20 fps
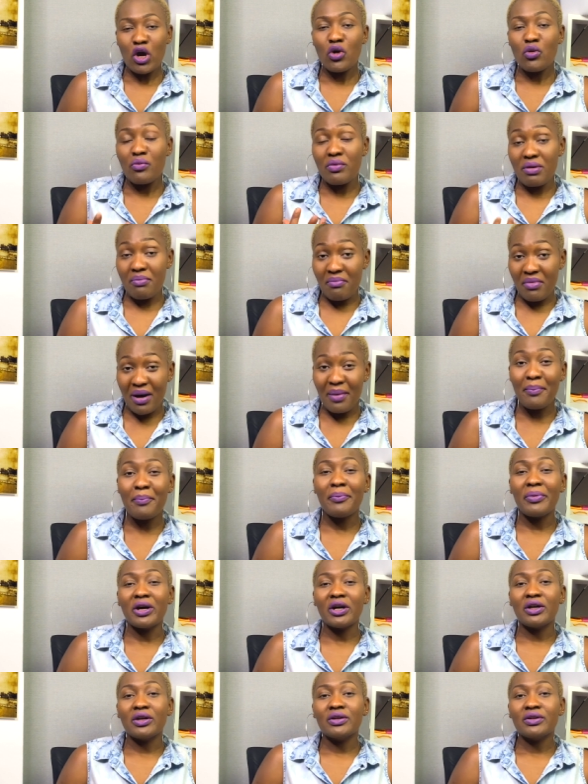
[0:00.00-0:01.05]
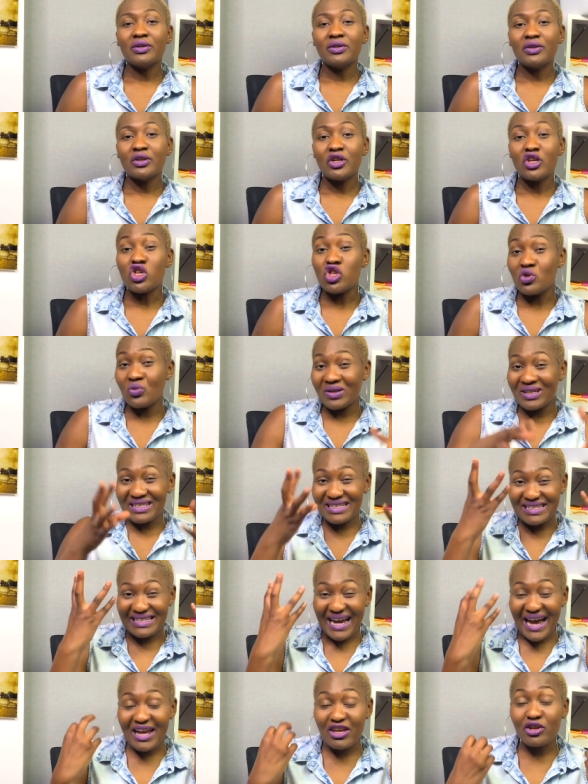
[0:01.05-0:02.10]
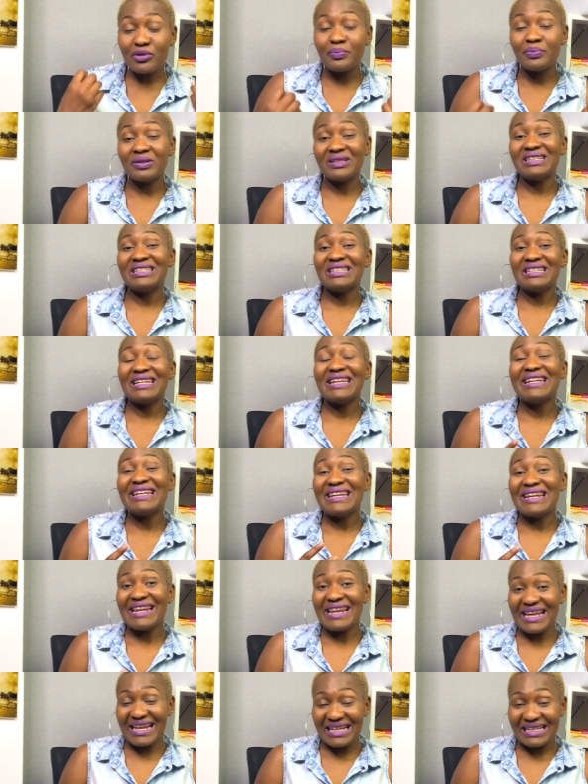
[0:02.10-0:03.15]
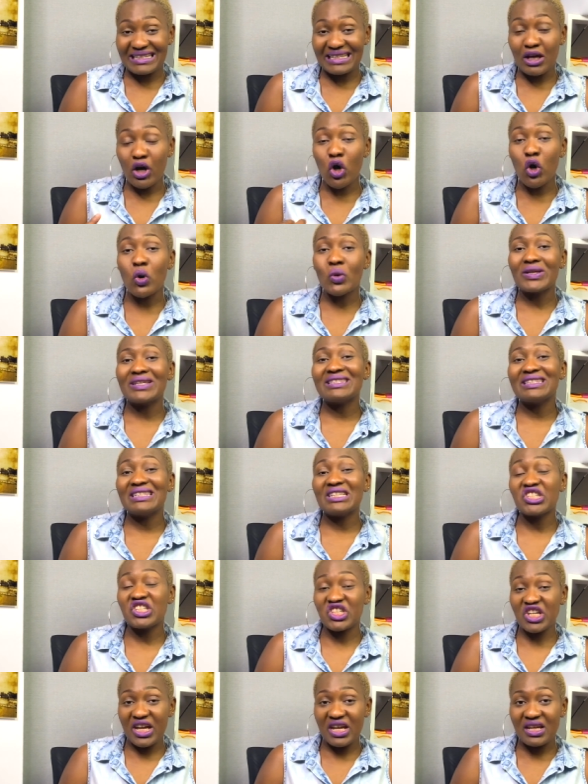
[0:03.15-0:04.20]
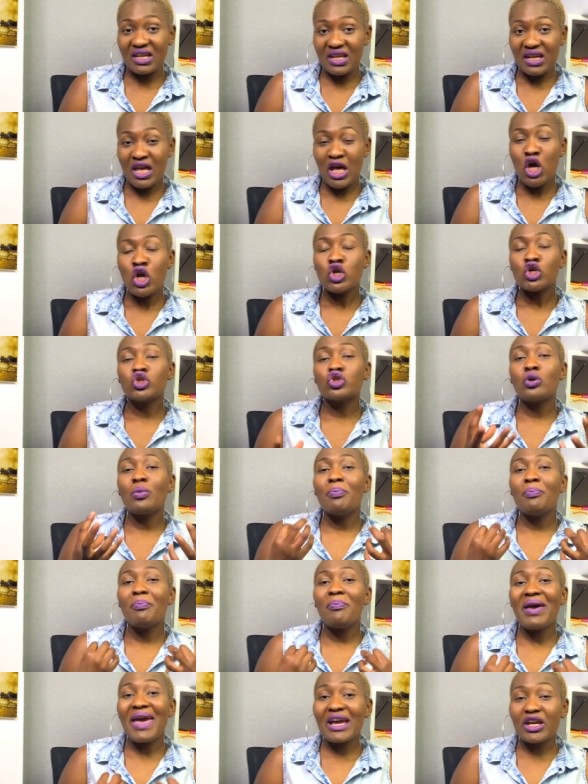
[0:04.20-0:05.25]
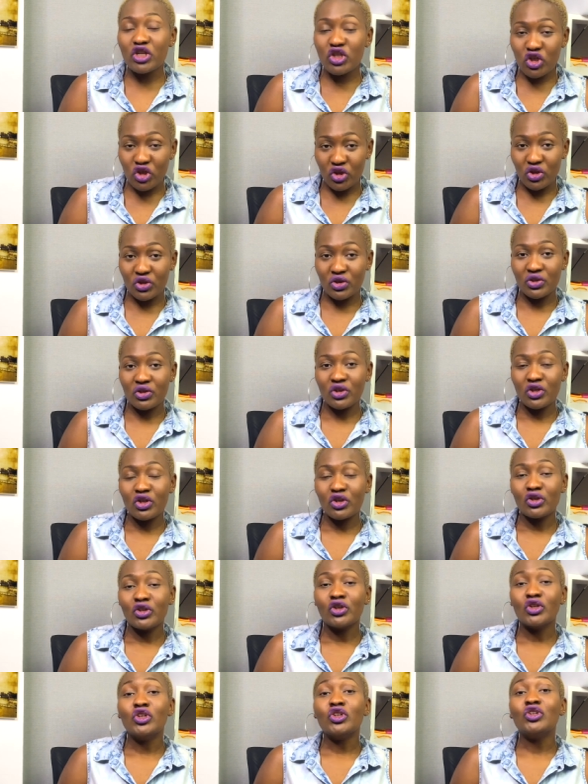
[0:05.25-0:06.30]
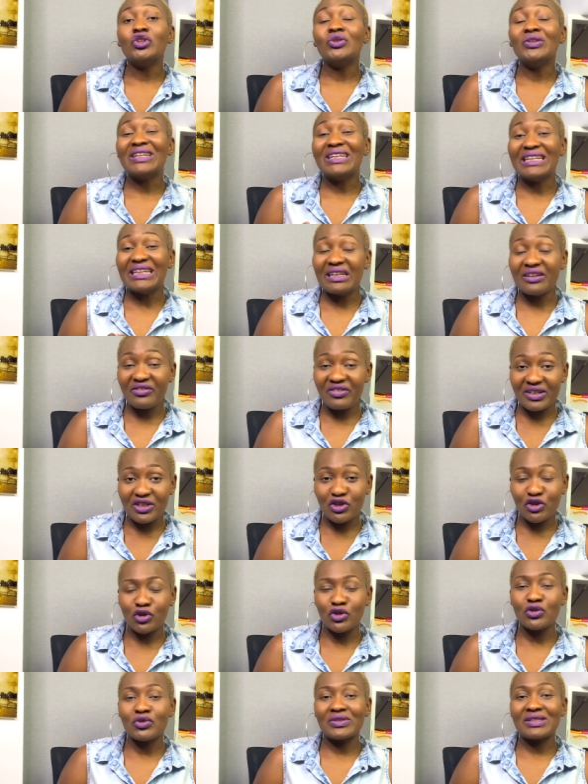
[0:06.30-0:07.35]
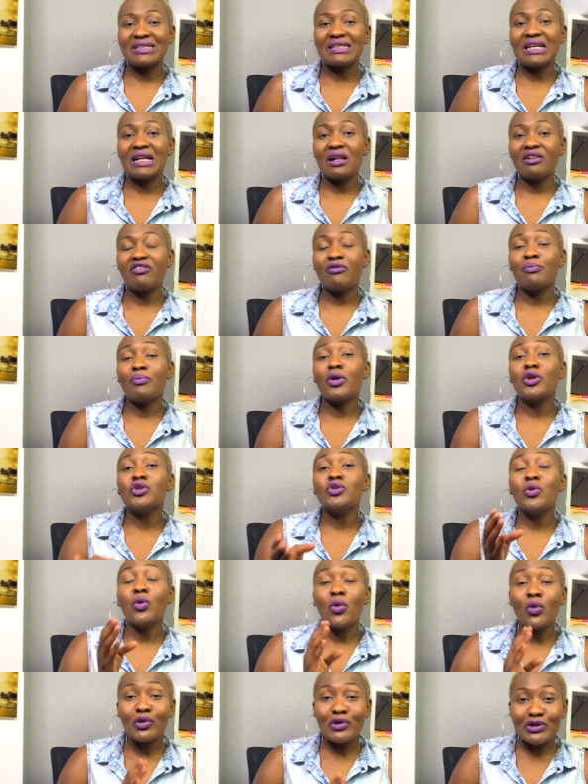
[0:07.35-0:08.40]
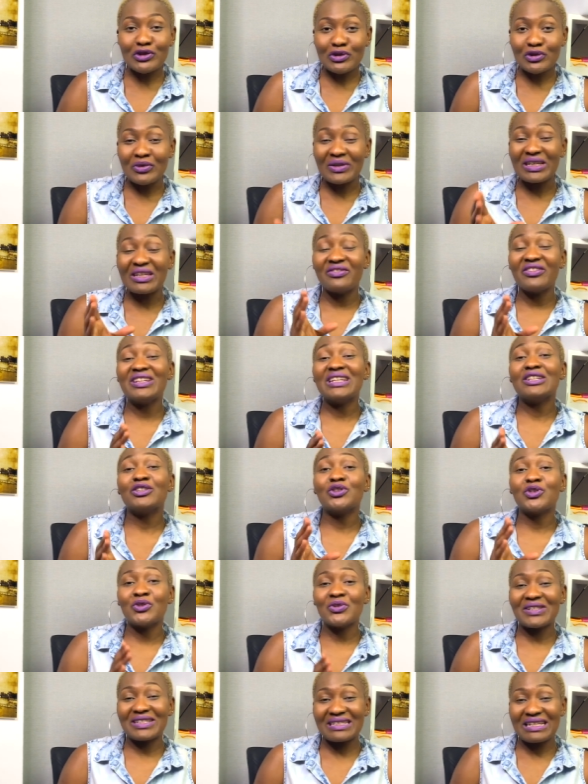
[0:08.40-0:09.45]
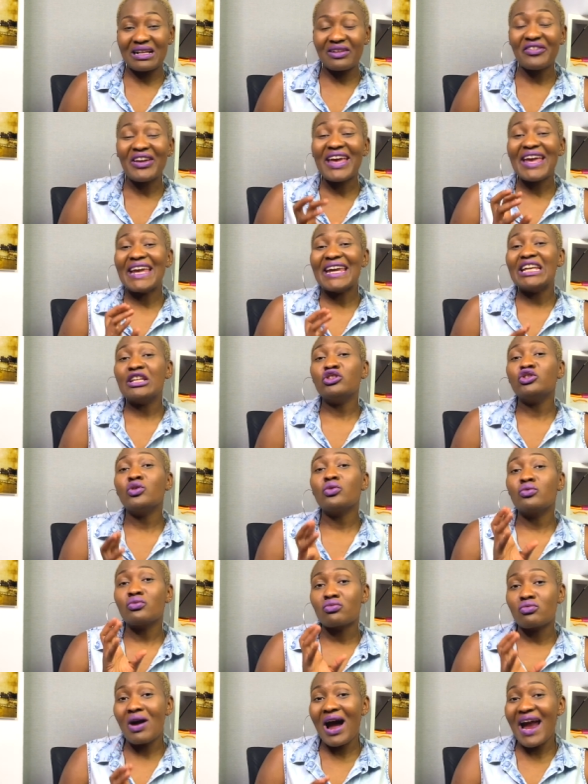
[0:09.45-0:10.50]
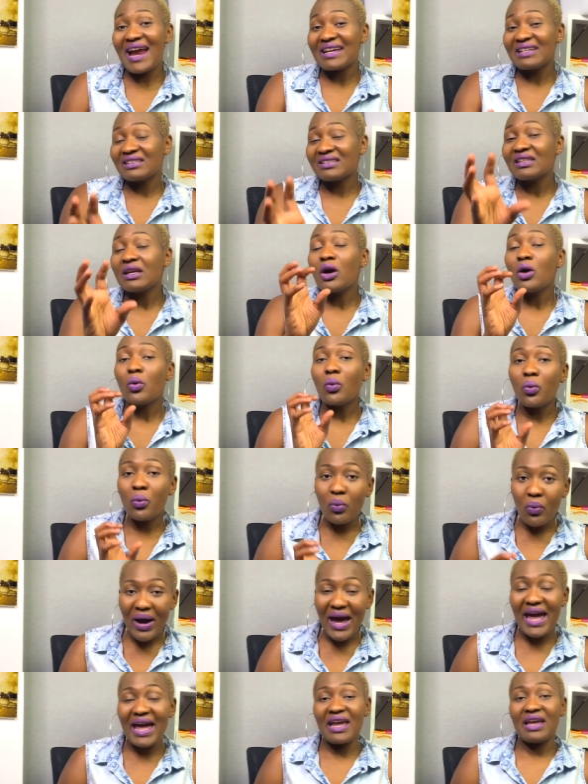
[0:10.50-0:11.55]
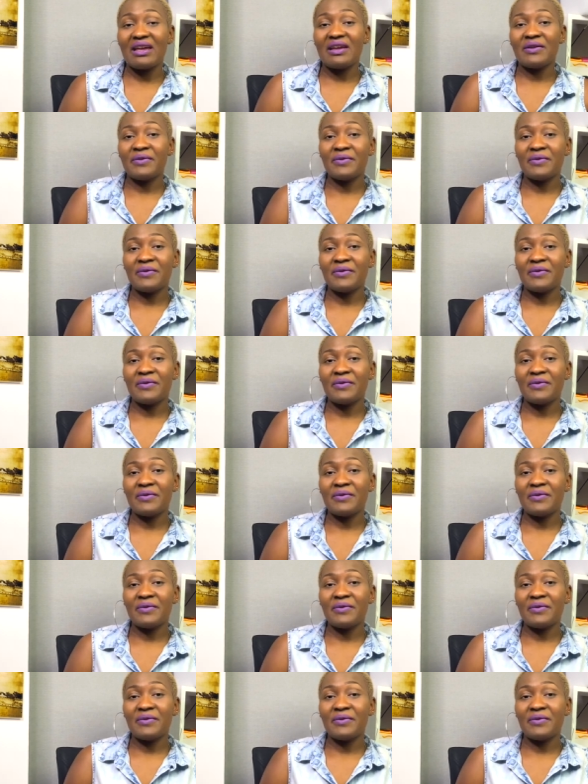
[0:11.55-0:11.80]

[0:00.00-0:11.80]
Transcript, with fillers: Remember, your entire body needs oxygen. So make sure you give it to yourself, but you're also giving it to yourself in the right way.